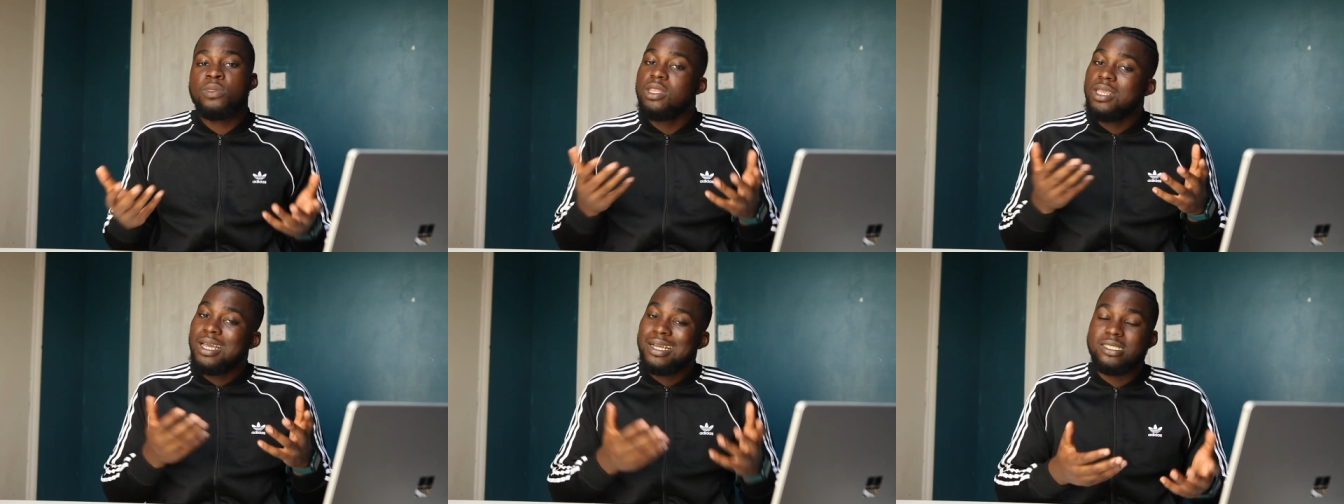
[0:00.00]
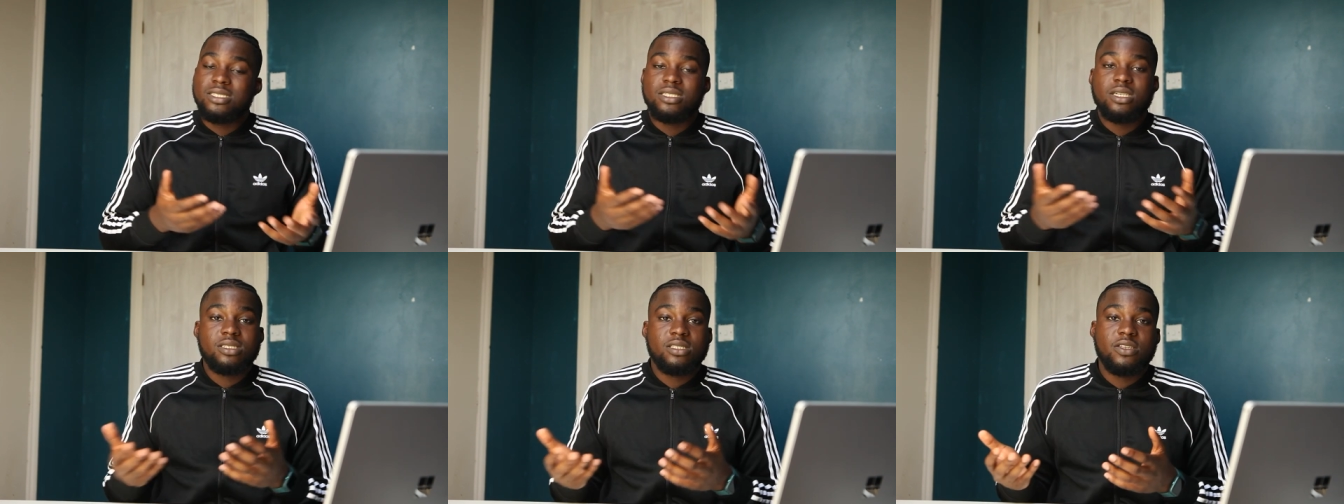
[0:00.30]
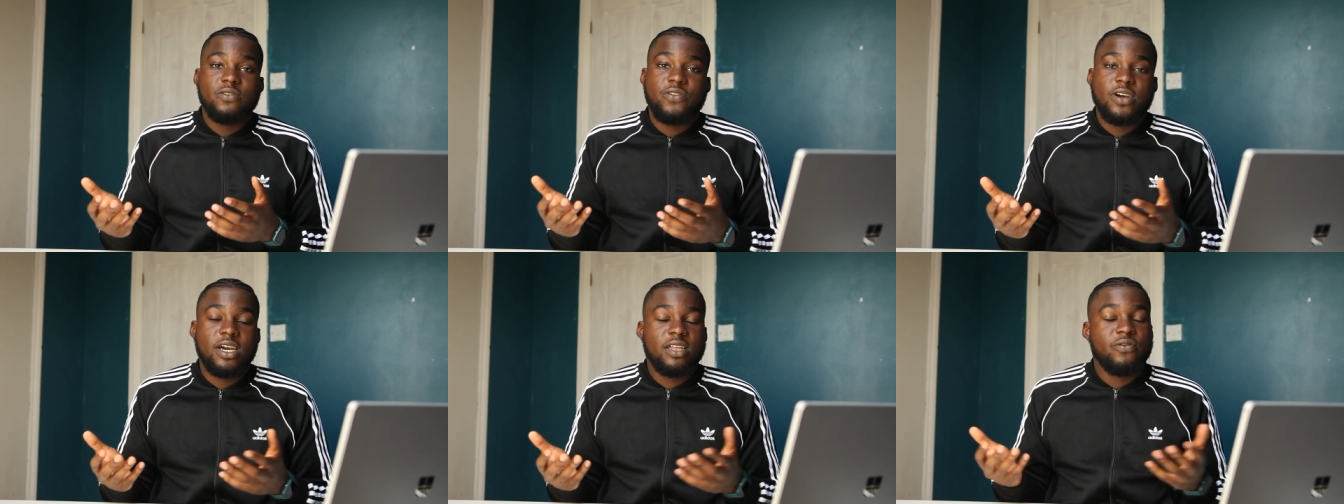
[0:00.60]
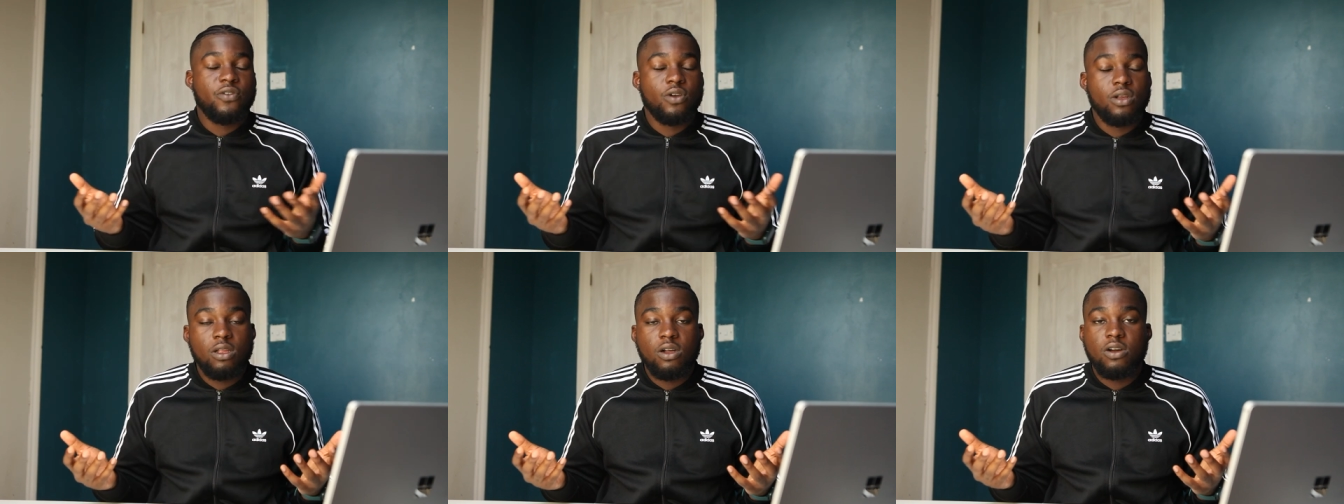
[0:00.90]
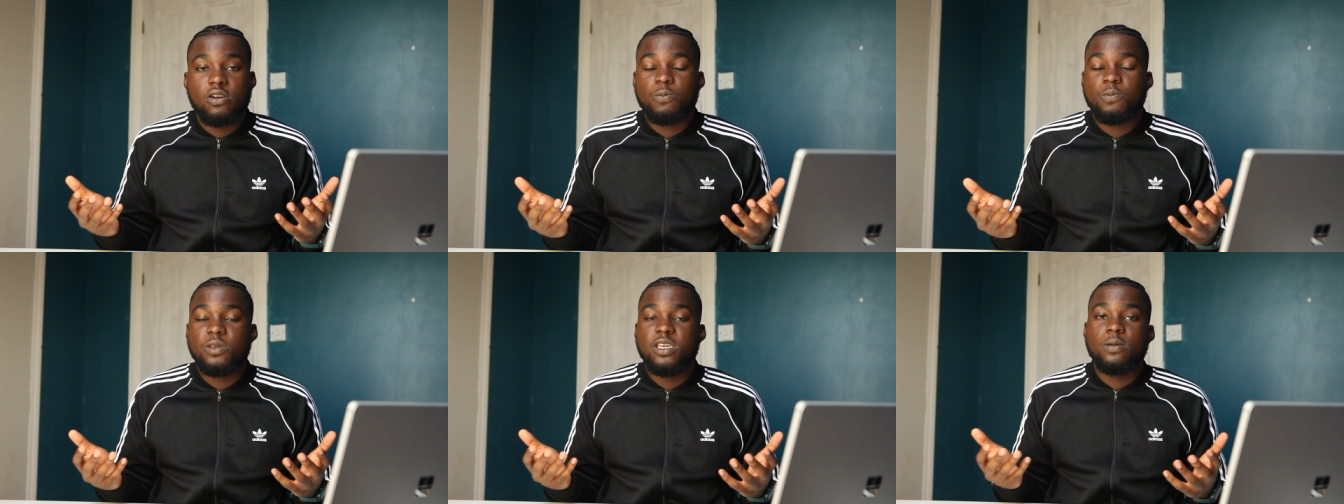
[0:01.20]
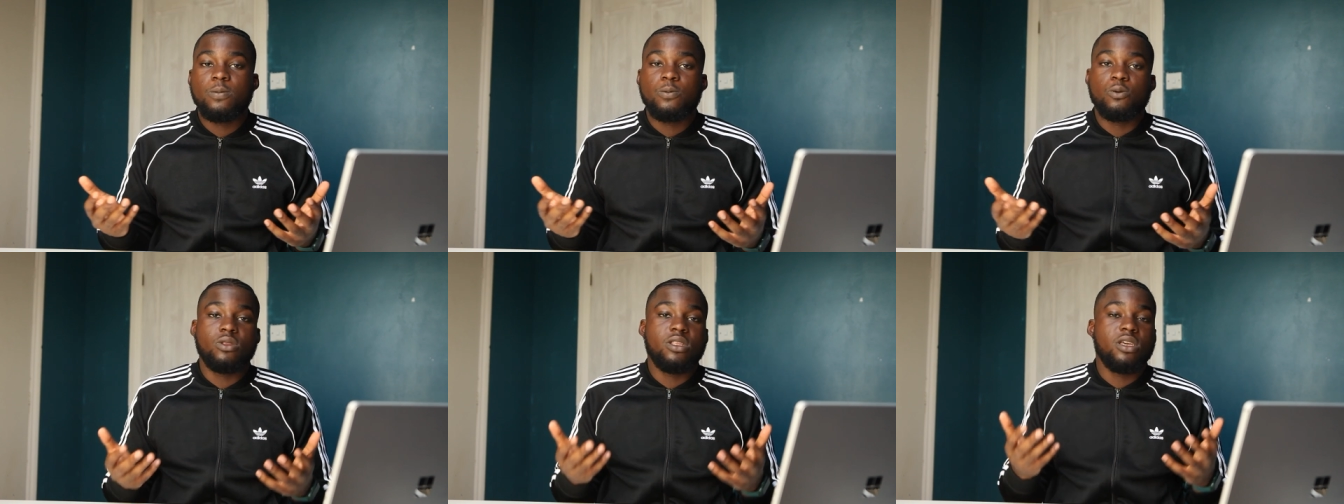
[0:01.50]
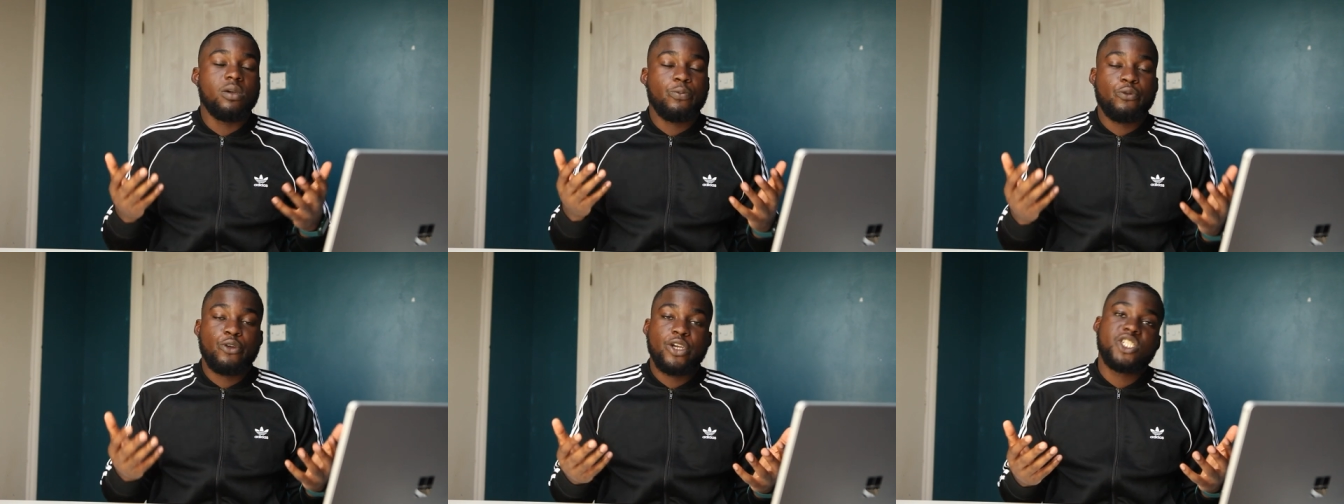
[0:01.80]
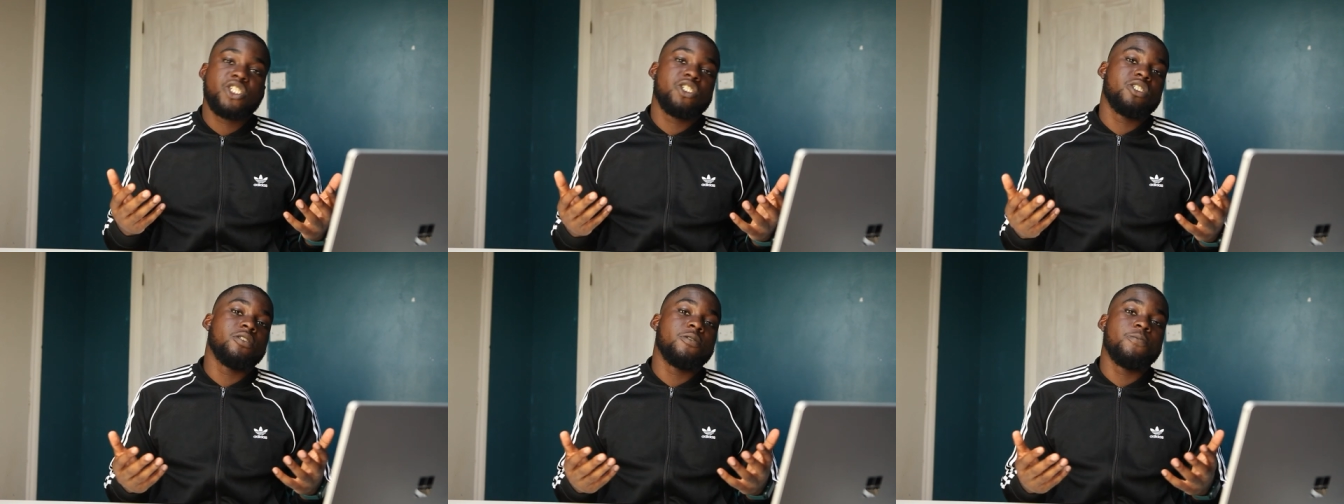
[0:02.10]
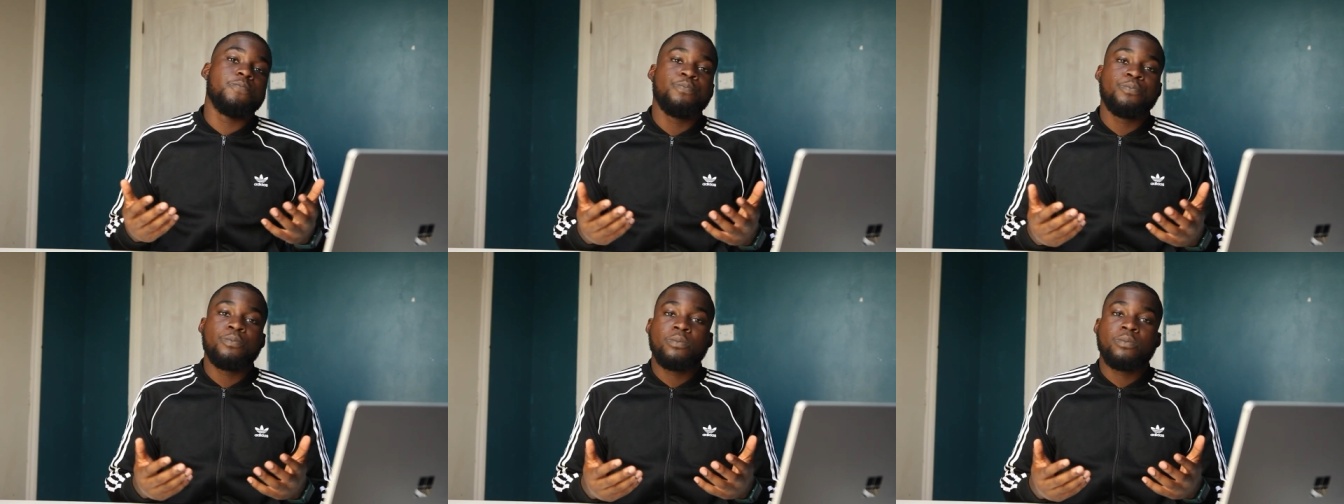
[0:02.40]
and justified for a lot of people the oppression